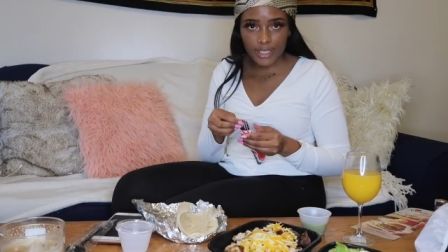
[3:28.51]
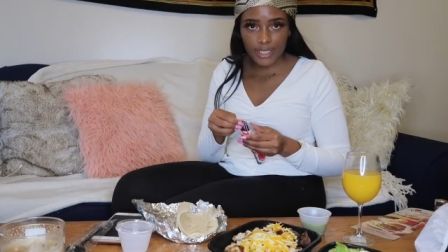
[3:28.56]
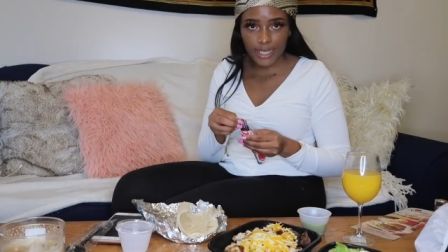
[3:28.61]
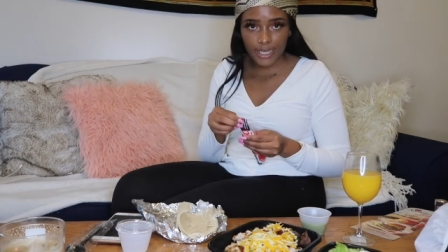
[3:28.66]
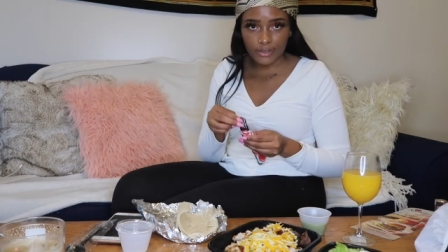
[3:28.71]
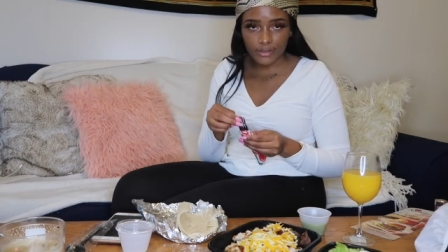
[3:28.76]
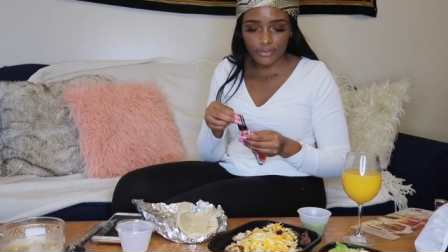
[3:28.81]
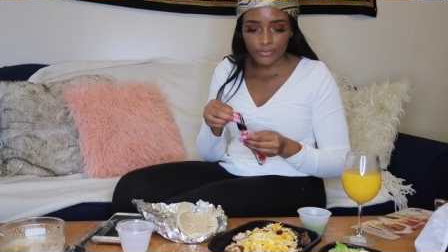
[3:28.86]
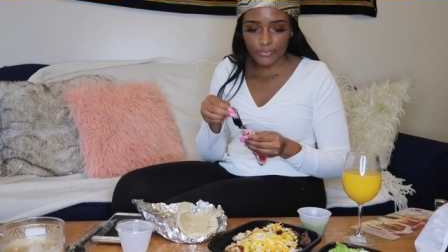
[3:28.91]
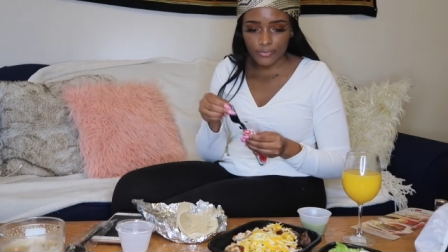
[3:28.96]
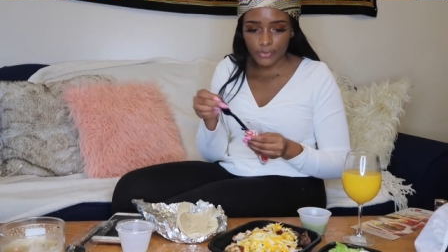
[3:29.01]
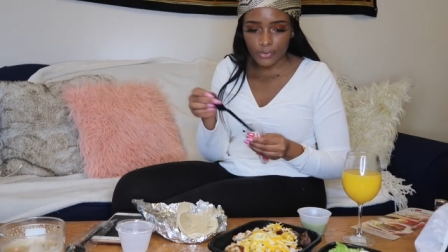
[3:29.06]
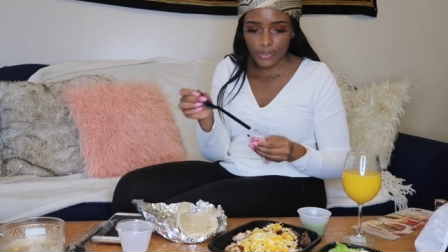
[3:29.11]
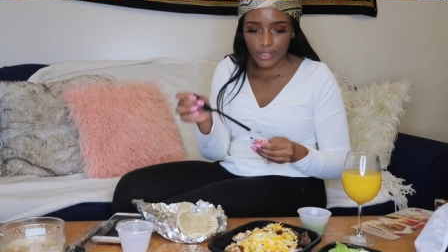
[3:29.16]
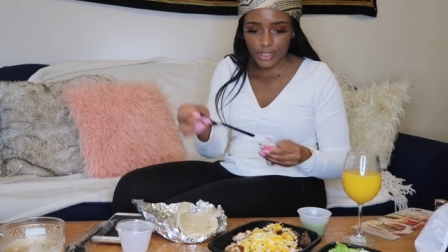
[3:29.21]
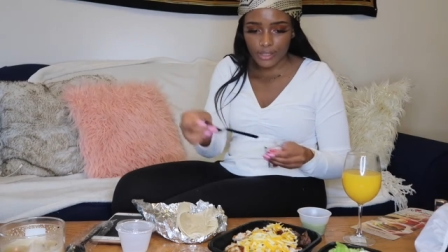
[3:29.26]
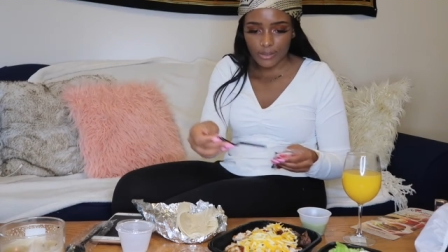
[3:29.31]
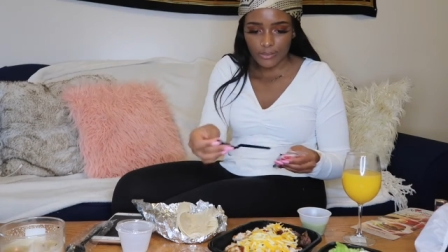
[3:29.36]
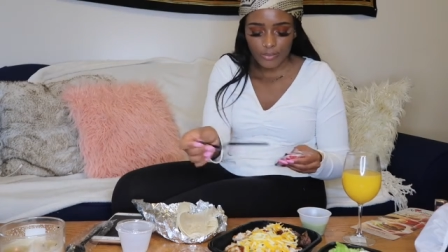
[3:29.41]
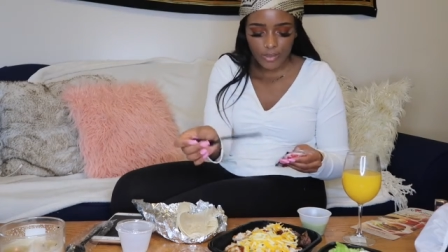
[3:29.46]
to get the food
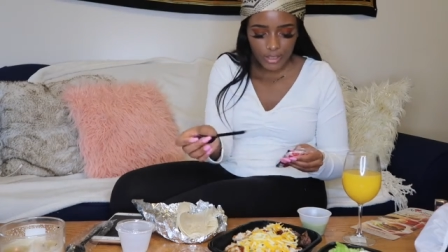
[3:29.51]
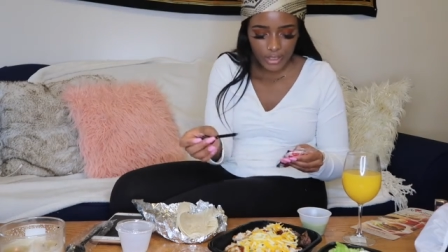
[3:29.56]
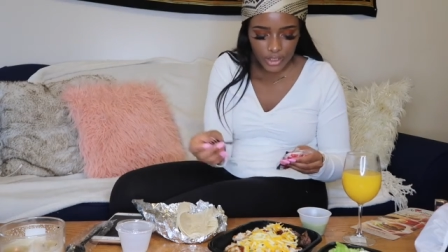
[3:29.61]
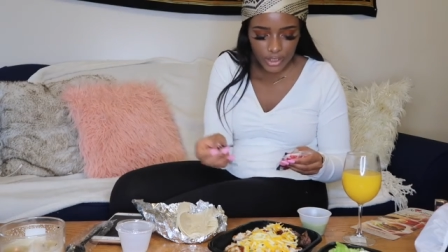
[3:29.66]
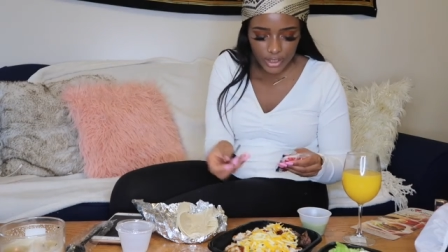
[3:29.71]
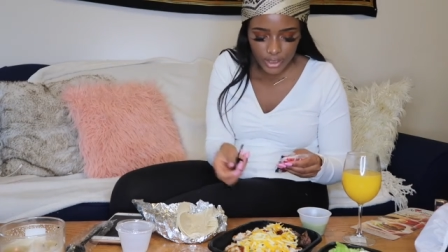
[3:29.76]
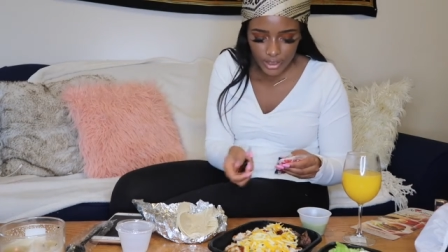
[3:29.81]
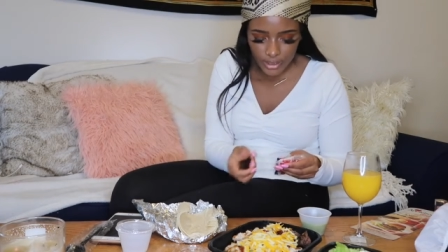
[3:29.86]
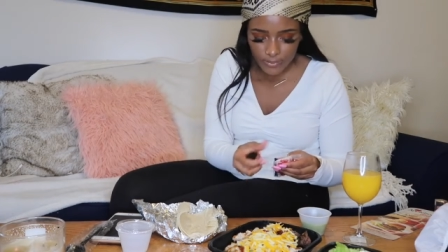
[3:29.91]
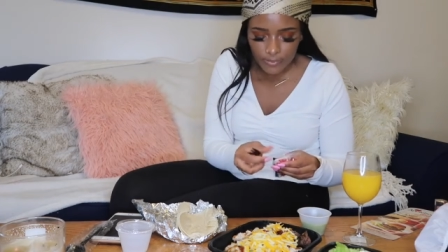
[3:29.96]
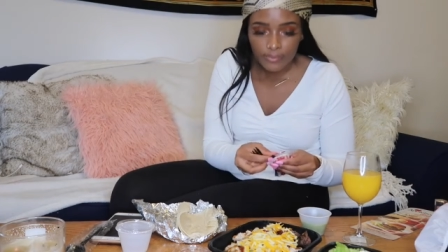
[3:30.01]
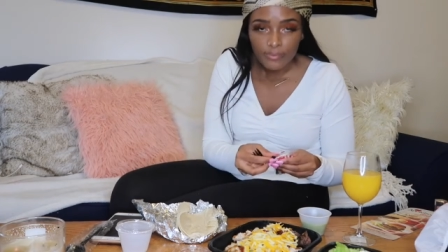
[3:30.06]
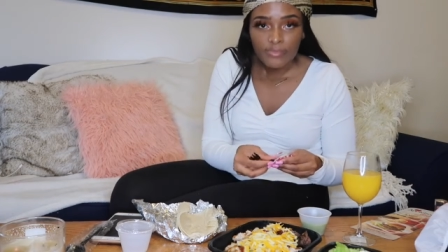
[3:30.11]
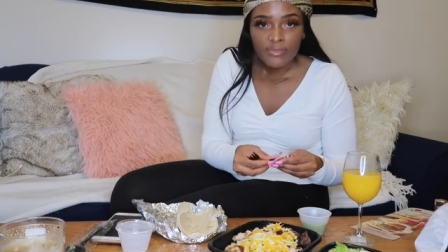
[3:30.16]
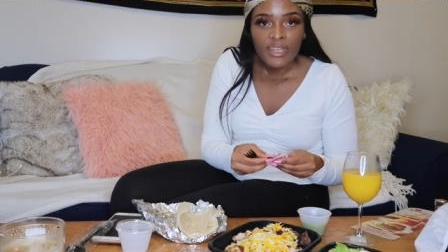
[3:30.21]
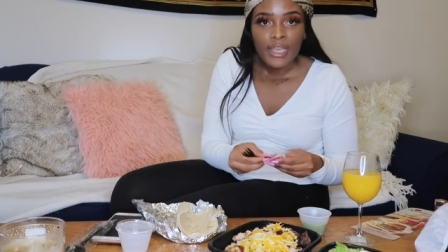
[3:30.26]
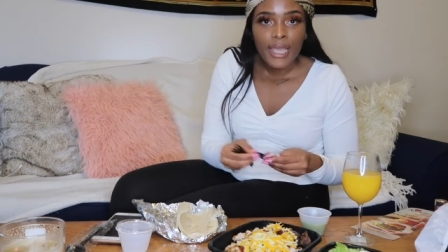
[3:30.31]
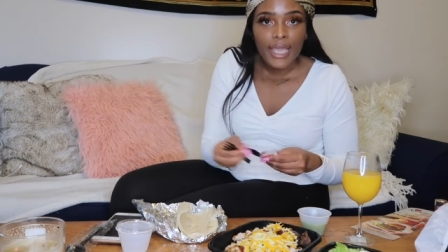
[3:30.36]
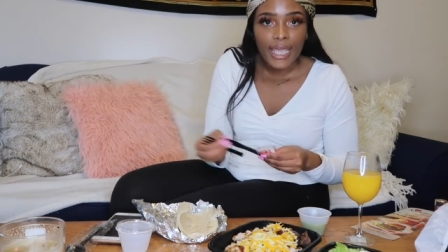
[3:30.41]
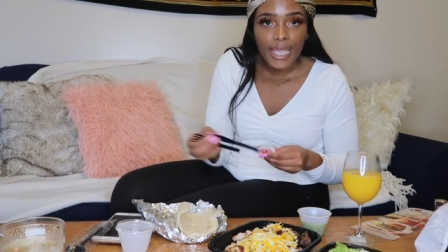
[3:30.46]
in the picture
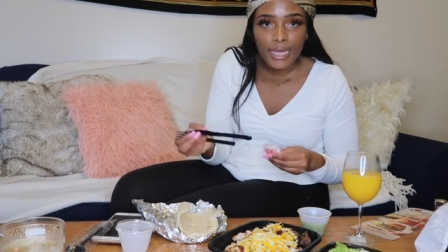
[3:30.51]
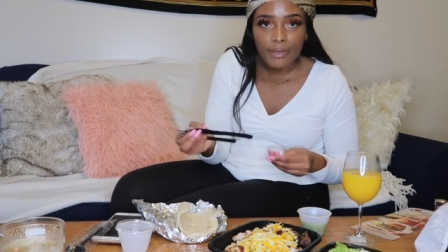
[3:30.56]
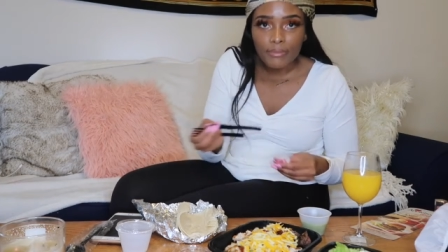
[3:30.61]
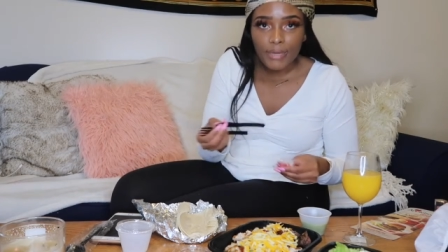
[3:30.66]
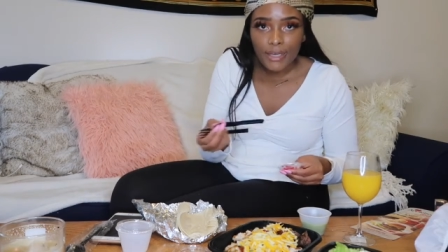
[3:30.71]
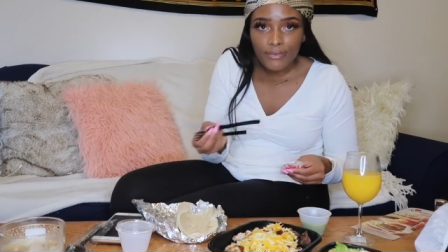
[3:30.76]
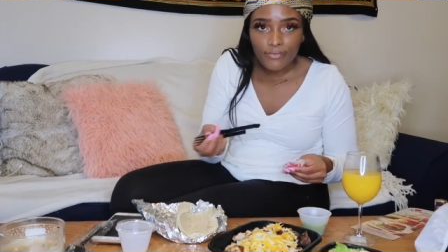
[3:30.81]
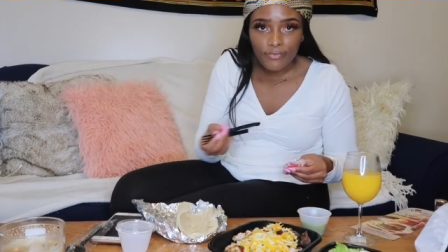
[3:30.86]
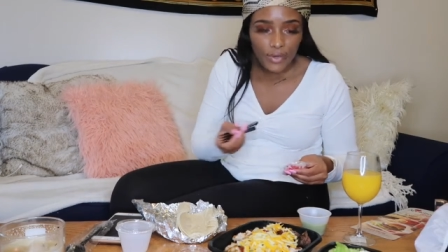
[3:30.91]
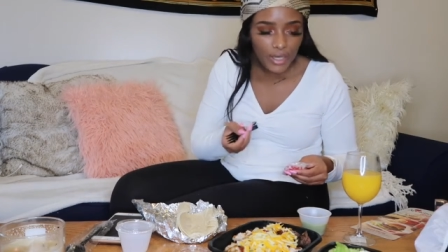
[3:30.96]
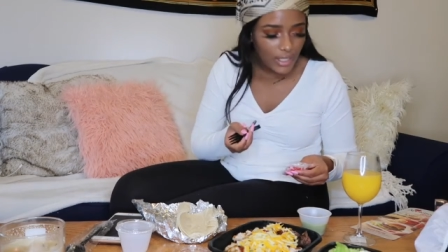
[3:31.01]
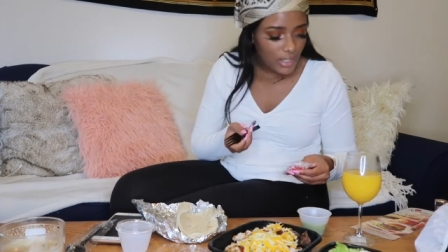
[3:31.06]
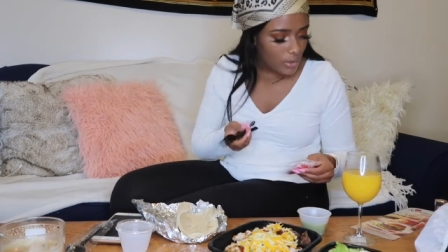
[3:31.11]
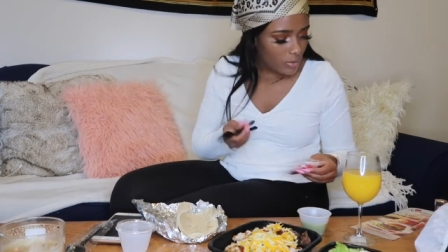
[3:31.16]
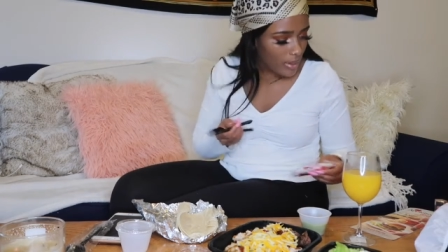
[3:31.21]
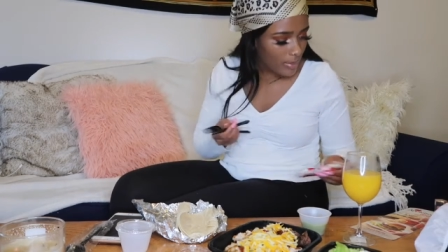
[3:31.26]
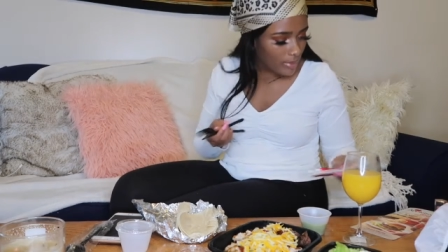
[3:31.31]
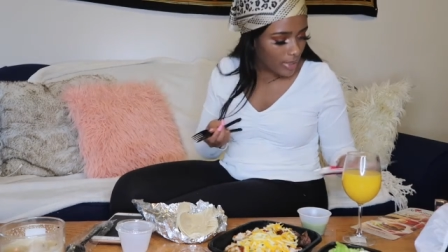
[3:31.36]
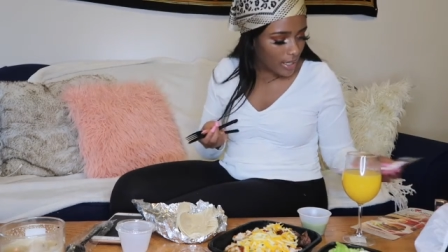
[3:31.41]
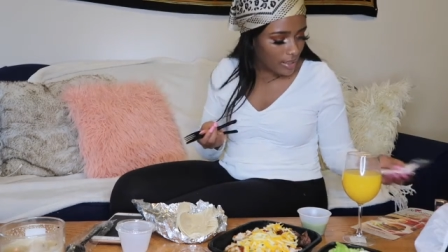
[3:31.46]
and my face,
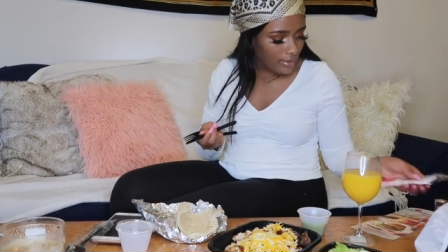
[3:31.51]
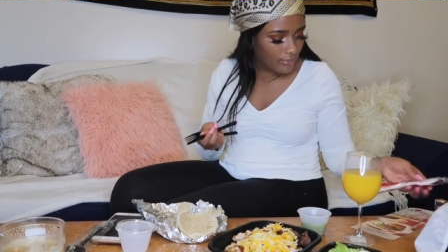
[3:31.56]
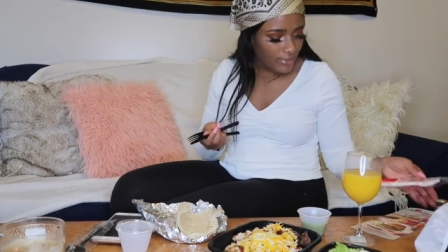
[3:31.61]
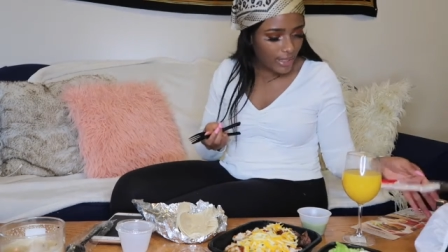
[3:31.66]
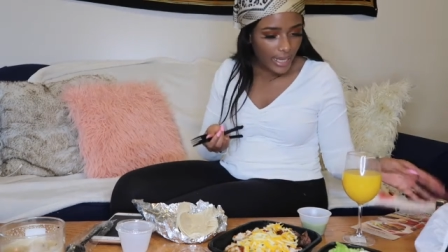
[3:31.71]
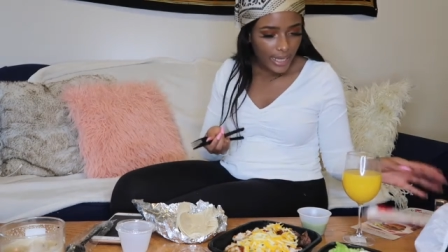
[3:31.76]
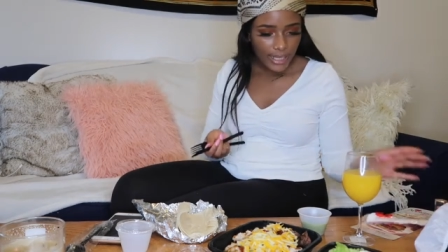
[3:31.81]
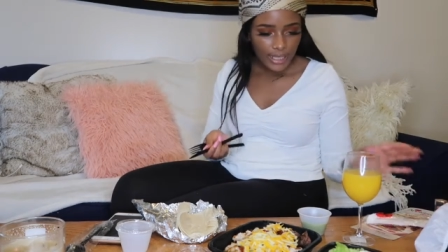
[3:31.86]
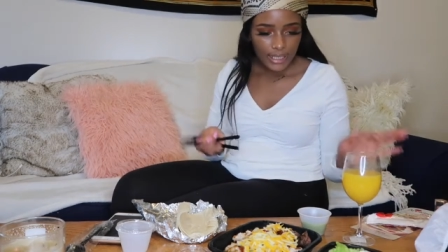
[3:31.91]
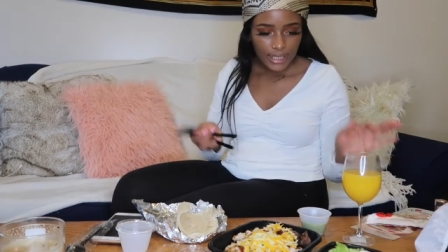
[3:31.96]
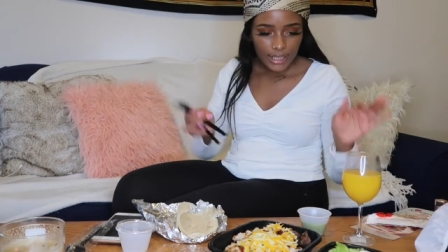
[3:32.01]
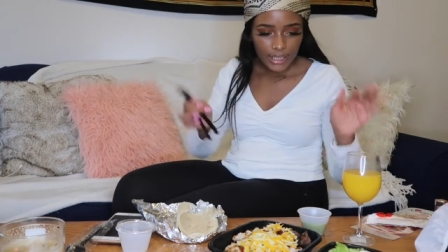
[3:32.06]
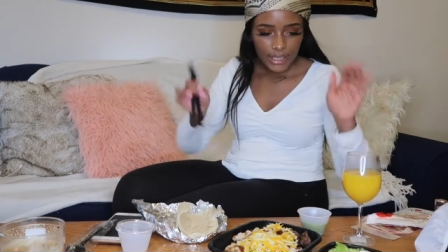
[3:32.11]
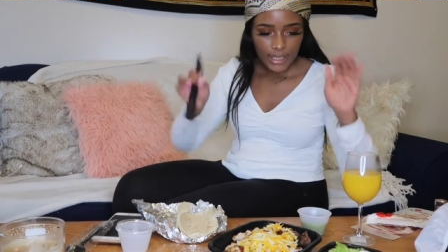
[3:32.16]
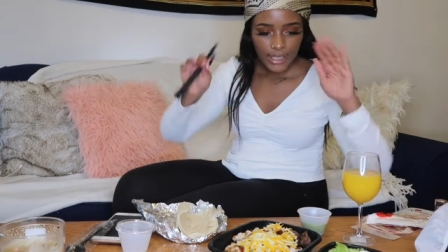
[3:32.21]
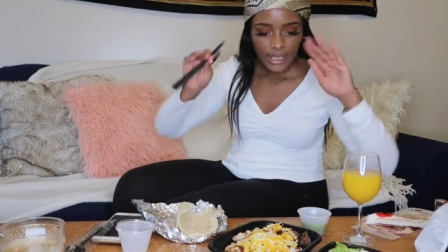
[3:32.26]
so I'm kind of like